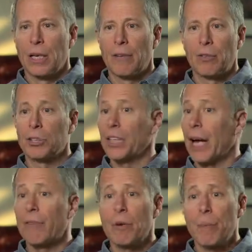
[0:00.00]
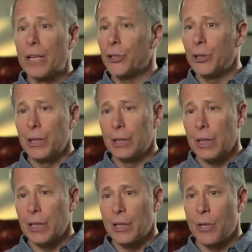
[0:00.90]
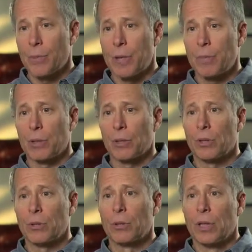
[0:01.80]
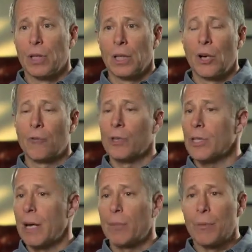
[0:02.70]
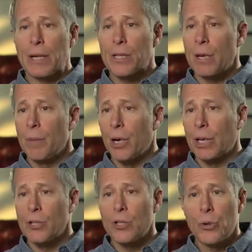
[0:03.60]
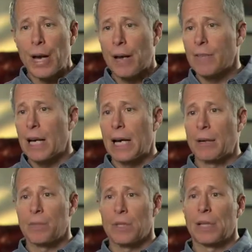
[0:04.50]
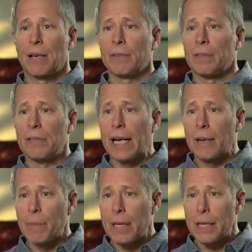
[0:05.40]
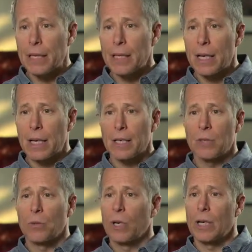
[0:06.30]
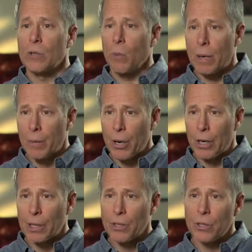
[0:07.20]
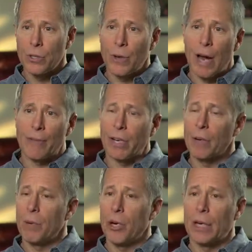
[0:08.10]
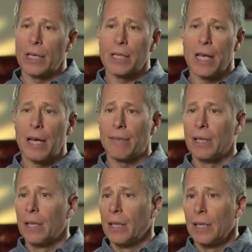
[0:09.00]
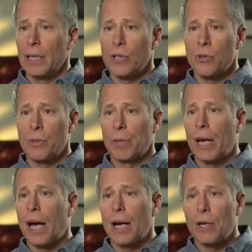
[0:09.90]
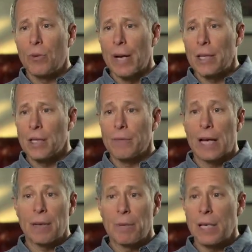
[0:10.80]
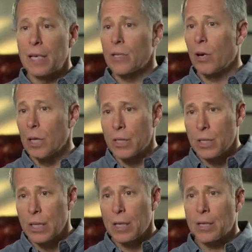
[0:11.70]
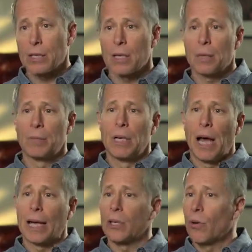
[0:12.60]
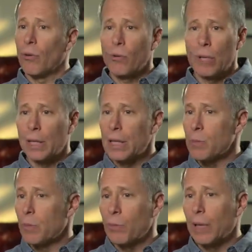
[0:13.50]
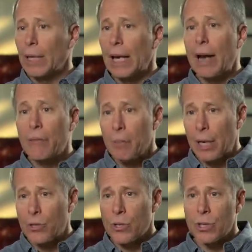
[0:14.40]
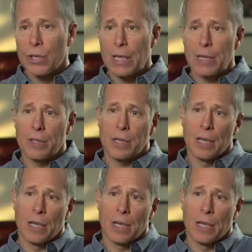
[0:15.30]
In virtually every major illness, there are people who, you know, for example, Mexican Americans 2.5 times the level of diabetes as white Americans do. African Americans have extremely higher rates of diabetes, heart disease. I could go through the list, but really in every major disease.